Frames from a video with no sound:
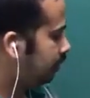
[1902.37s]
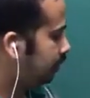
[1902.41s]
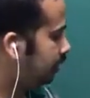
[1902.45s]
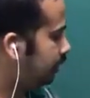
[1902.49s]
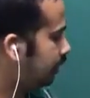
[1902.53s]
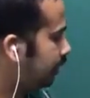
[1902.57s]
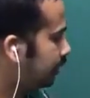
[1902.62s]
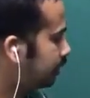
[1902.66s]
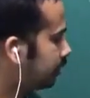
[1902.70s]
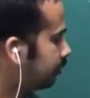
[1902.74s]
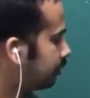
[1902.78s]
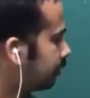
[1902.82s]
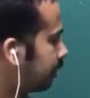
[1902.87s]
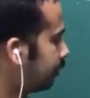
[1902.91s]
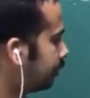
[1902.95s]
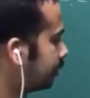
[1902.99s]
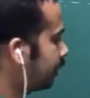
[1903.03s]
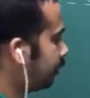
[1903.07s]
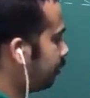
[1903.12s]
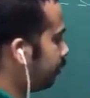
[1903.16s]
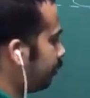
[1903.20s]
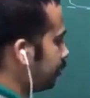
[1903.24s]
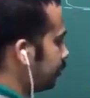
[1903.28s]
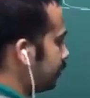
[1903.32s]
it has some
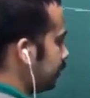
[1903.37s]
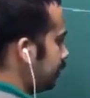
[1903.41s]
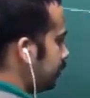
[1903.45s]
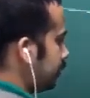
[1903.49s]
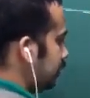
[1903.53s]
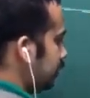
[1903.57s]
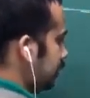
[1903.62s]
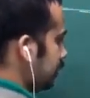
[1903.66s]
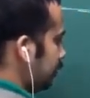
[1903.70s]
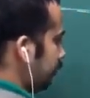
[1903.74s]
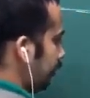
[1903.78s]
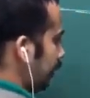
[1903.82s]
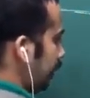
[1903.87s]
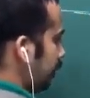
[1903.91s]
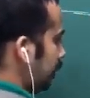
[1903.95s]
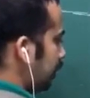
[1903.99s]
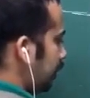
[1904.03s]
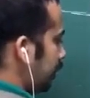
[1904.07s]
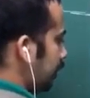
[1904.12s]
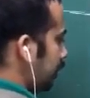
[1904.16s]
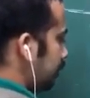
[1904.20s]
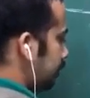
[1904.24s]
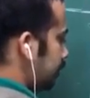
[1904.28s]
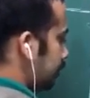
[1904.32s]
suppose this
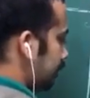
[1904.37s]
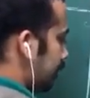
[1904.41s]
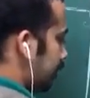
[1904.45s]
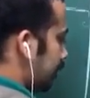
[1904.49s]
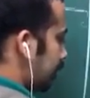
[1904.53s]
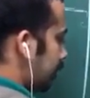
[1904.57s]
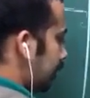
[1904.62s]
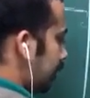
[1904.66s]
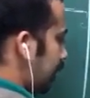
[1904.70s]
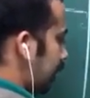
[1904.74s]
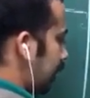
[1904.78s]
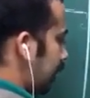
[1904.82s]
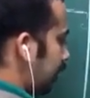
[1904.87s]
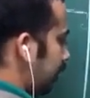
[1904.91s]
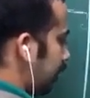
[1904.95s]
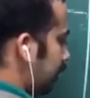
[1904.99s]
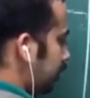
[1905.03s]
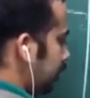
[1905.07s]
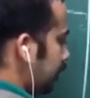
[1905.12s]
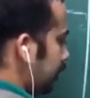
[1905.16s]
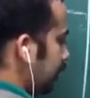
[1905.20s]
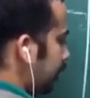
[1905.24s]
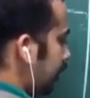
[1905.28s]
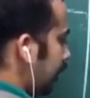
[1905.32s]
vector is
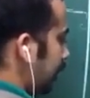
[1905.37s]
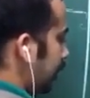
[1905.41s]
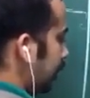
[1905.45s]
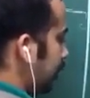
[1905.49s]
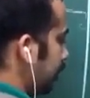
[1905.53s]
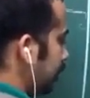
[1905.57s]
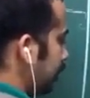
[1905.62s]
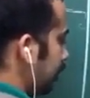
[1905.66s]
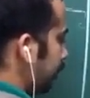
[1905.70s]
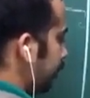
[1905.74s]
along this direction.